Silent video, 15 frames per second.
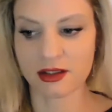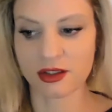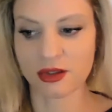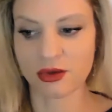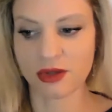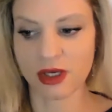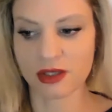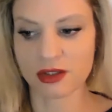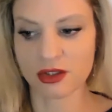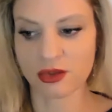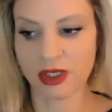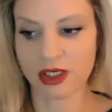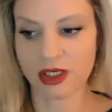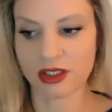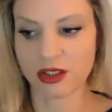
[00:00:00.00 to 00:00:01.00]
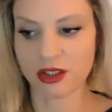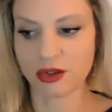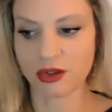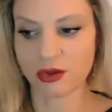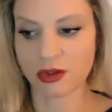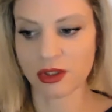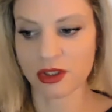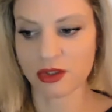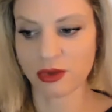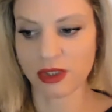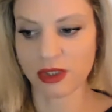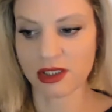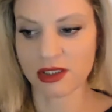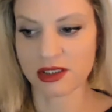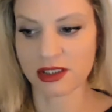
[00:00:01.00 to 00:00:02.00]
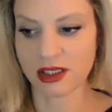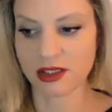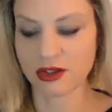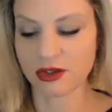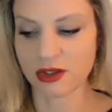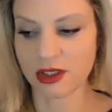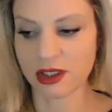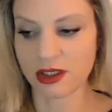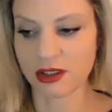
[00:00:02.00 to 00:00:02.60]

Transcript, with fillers: 2022, in the 20th century,